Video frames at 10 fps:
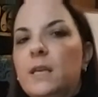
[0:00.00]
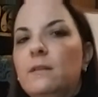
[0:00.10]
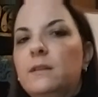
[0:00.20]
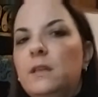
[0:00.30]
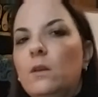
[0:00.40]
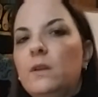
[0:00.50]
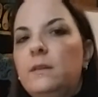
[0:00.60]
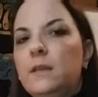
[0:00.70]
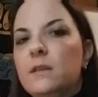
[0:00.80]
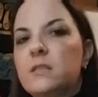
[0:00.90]
saying, like, the only
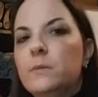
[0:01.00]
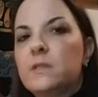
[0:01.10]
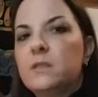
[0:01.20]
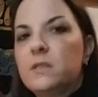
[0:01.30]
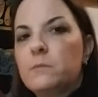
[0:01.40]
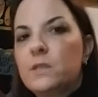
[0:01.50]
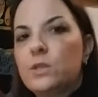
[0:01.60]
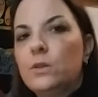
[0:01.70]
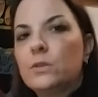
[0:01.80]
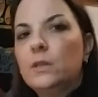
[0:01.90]
thing that's missing is my
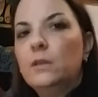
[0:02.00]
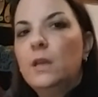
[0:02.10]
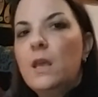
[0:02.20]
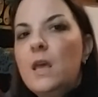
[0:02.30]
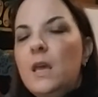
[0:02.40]
children.